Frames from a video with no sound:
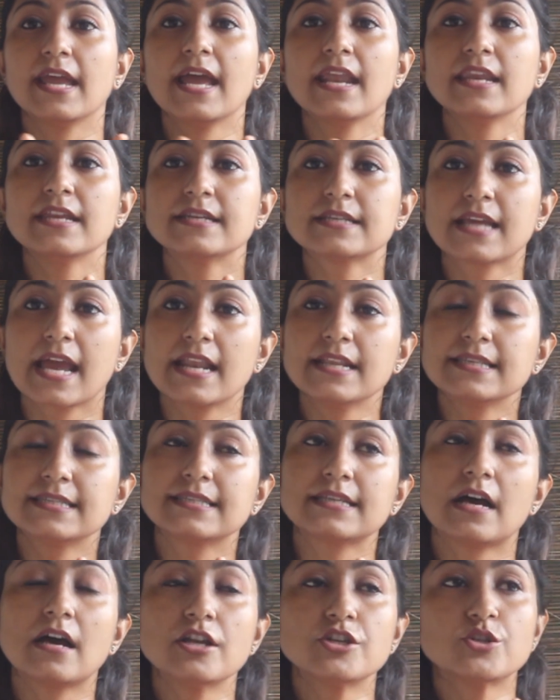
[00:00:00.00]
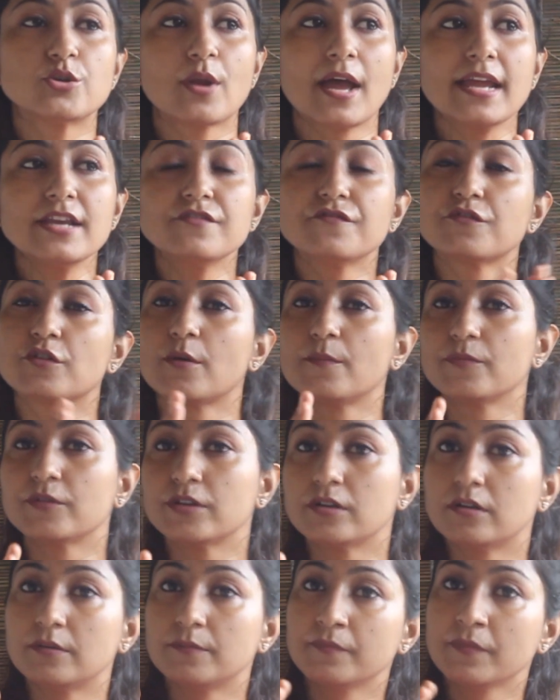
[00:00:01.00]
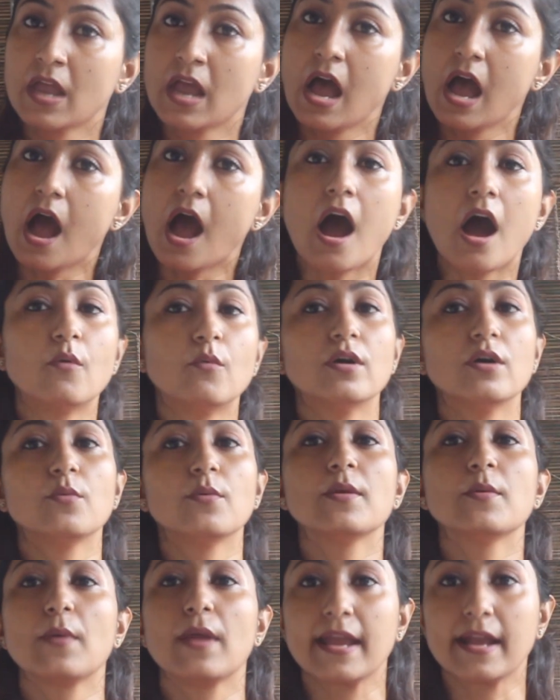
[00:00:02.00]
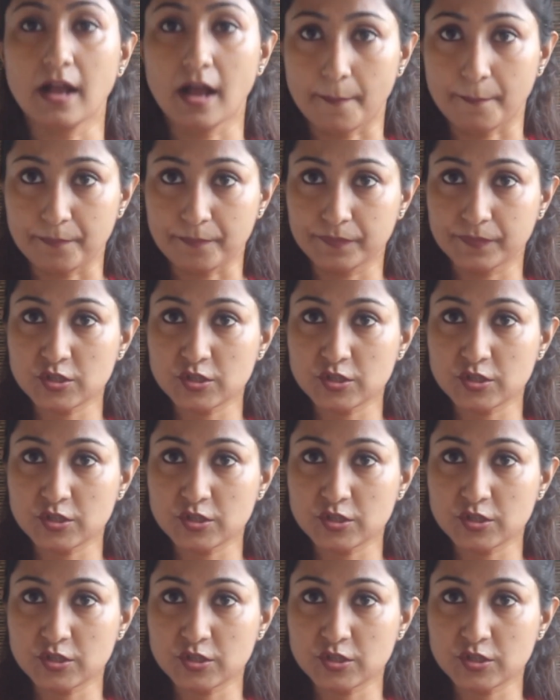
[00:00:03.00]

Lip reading: and it can start right from the hour we wake up.